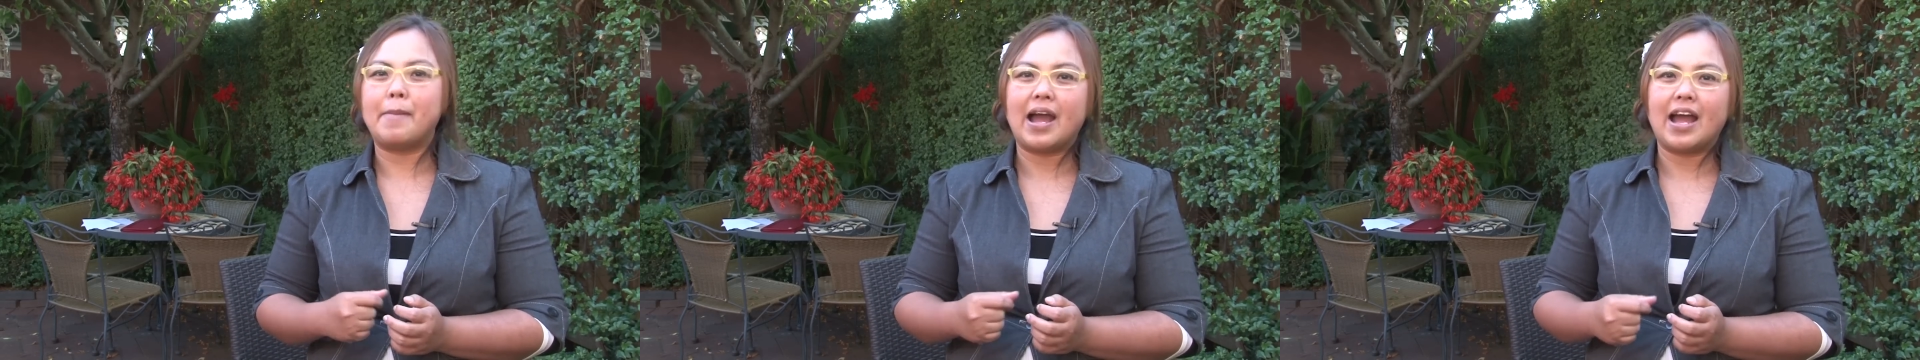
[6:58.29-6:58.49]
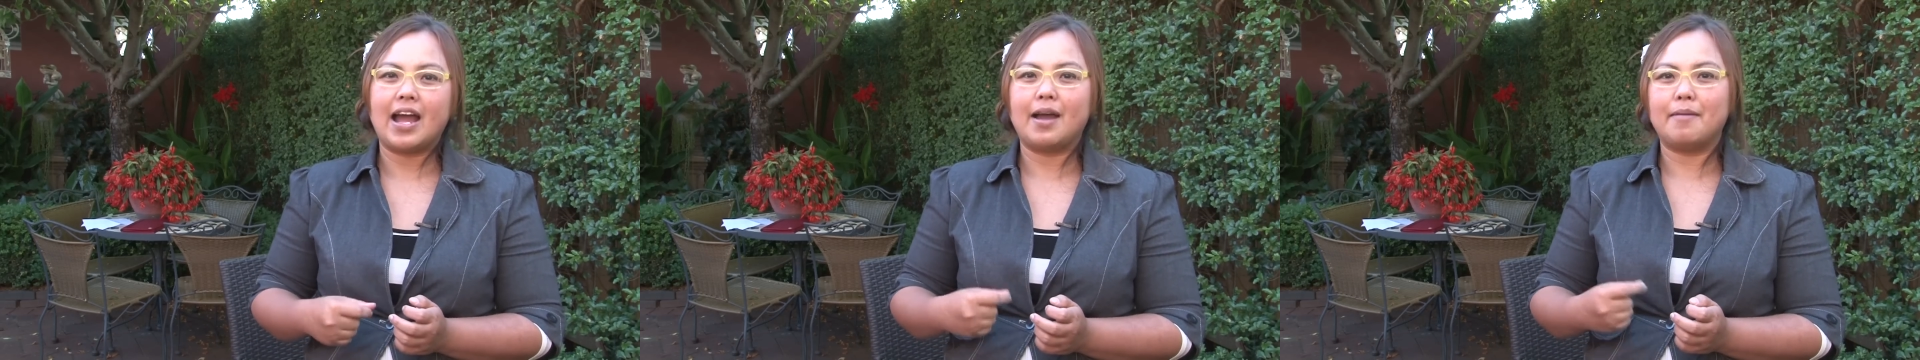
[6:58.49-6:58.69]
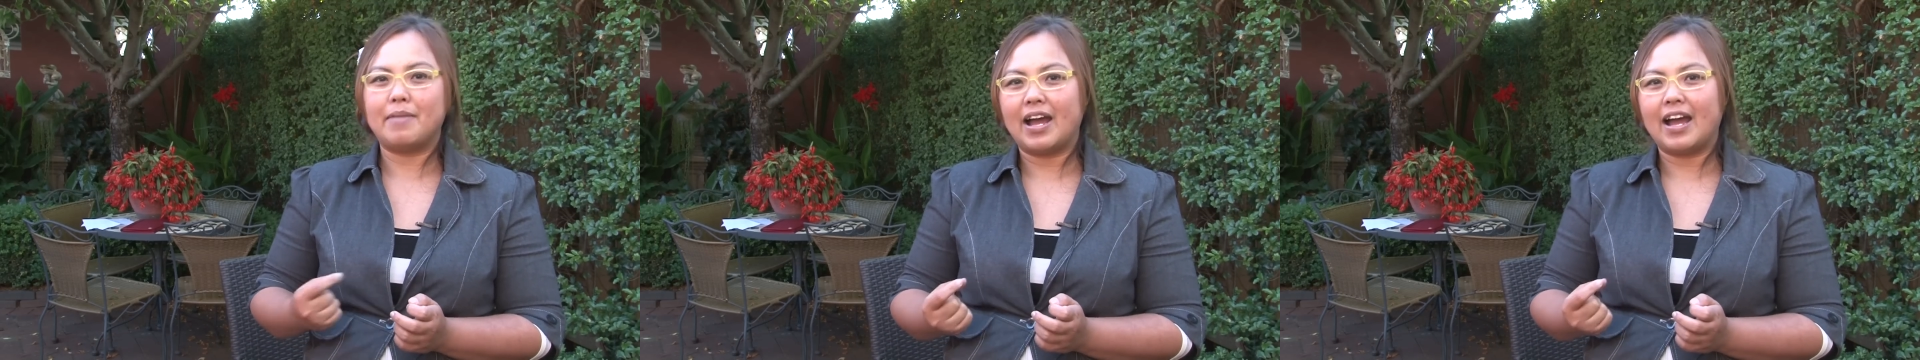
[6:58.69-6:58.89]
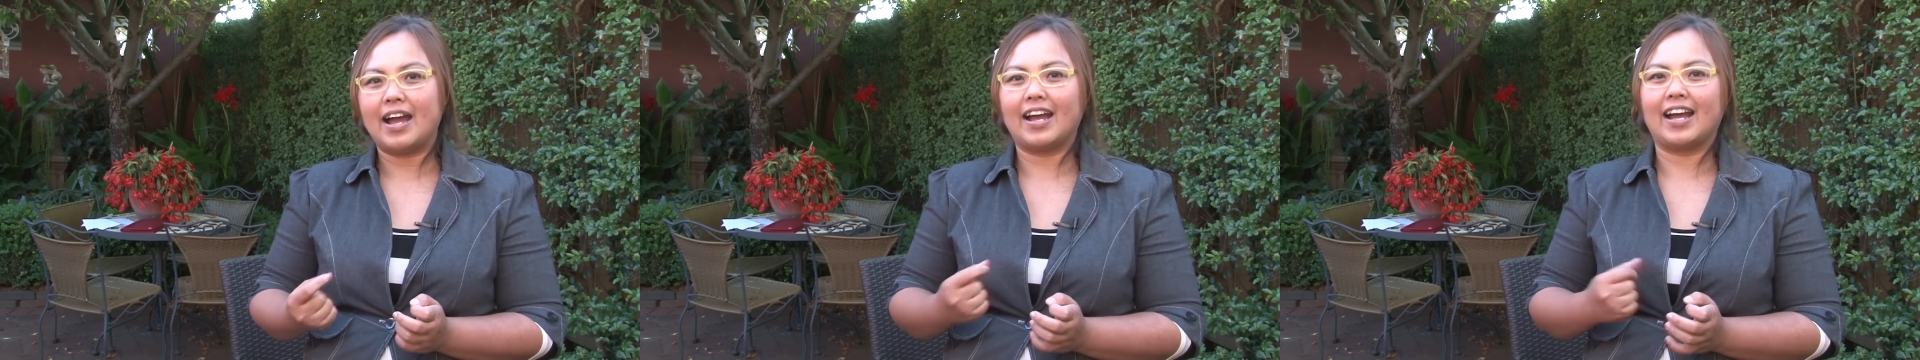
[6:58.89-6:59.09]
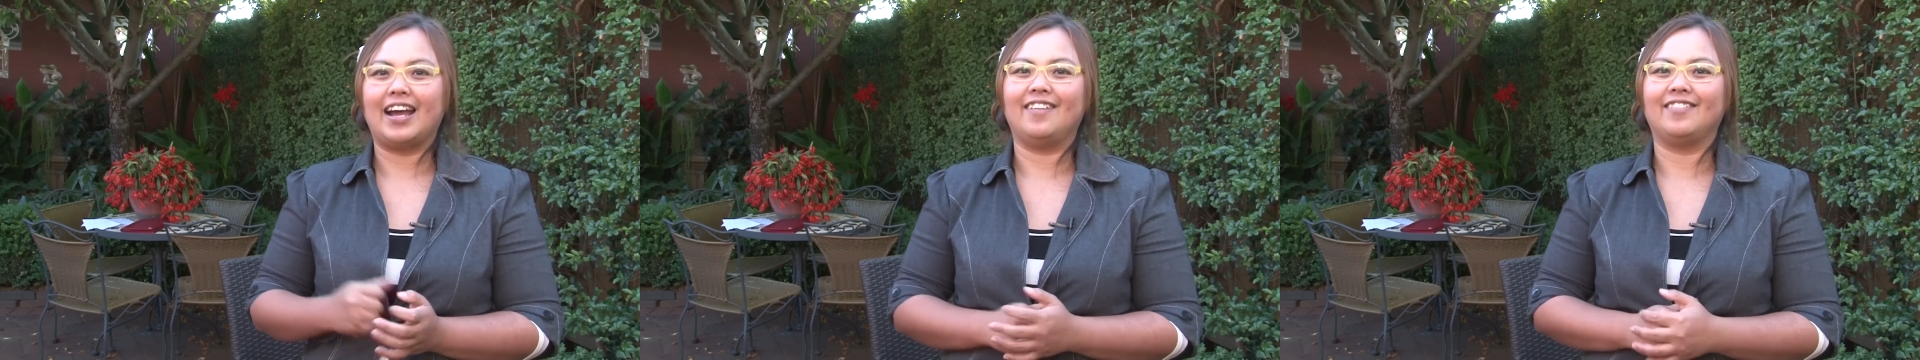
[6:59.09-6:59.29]
ma,
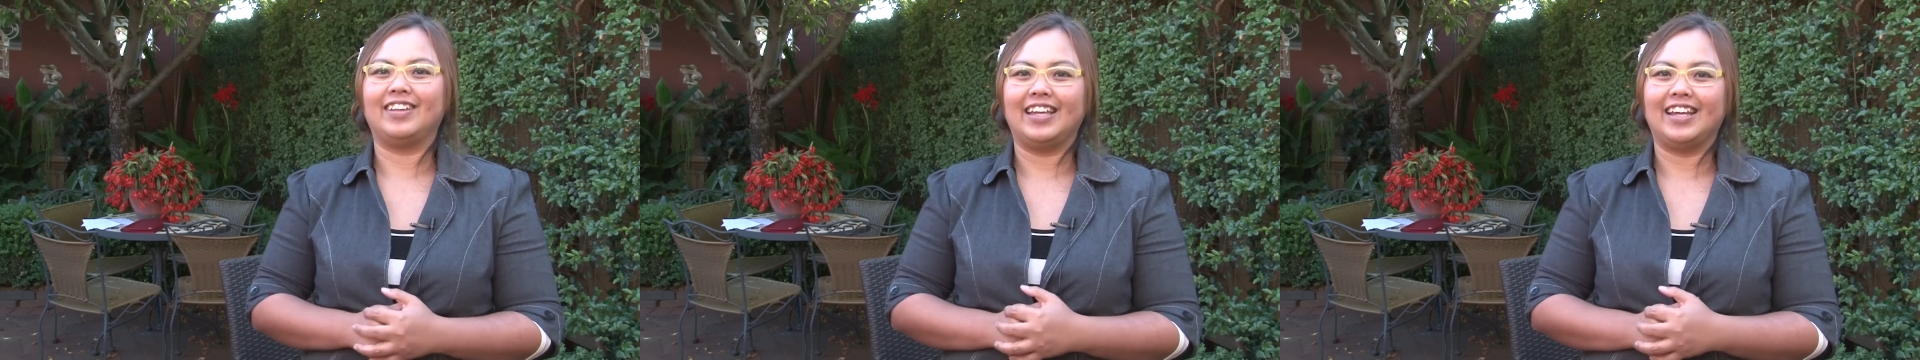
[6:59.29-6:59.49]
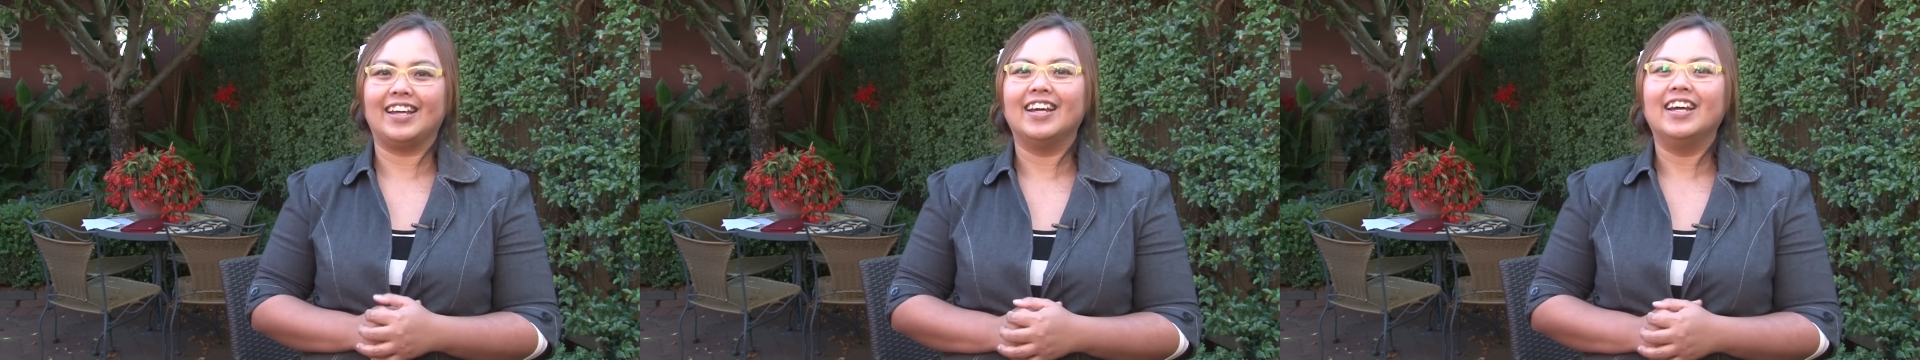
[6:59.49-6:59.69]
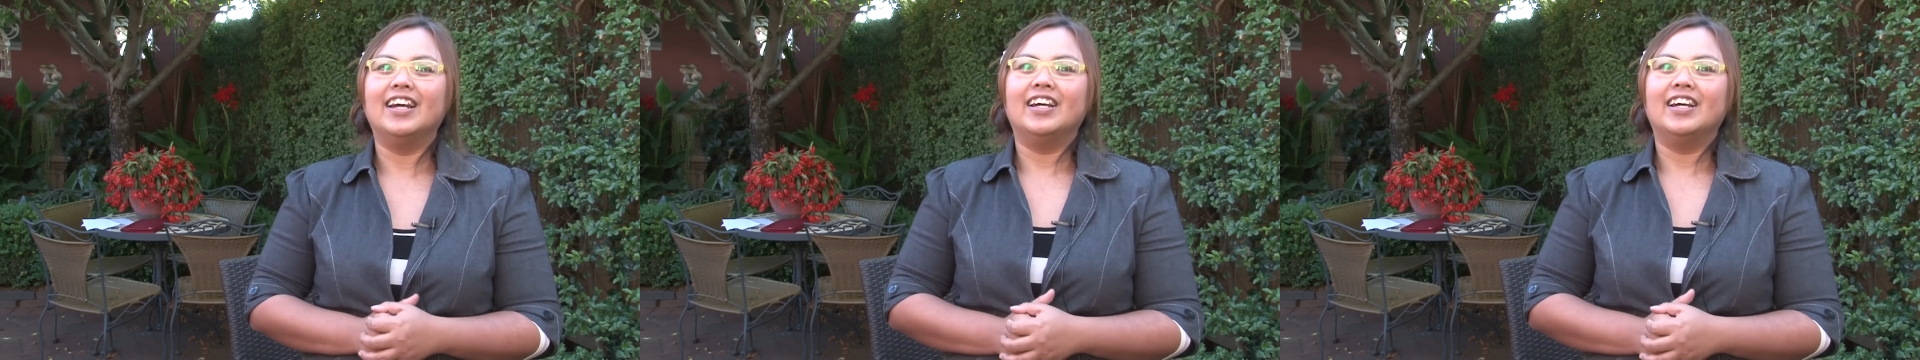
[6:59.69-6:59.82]
ma kind of thing.